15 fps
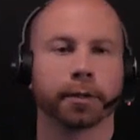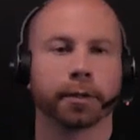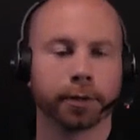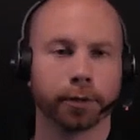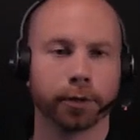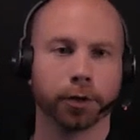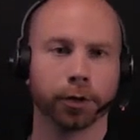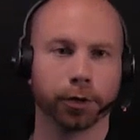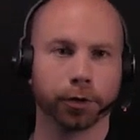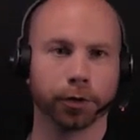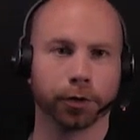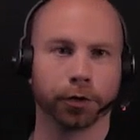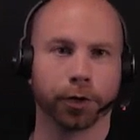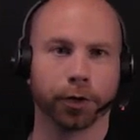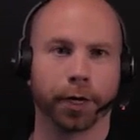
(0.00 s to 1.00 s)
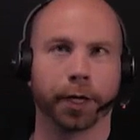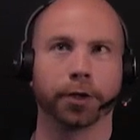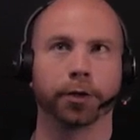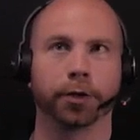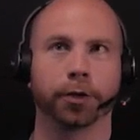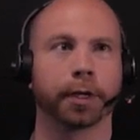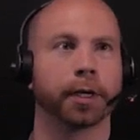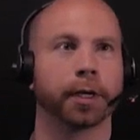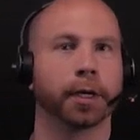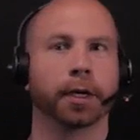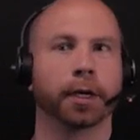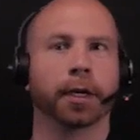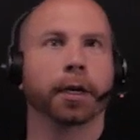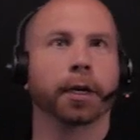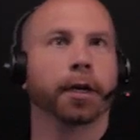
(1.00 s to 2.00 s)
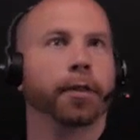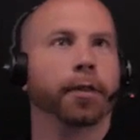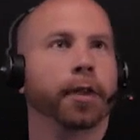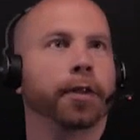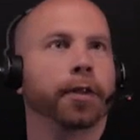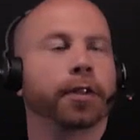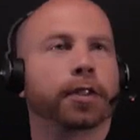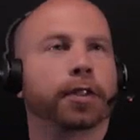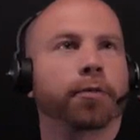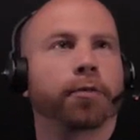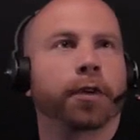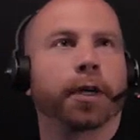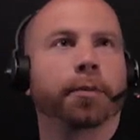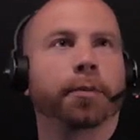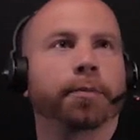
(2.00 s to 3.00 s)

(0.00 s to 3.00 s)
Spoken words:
your users are getting to it. And then in the same vein,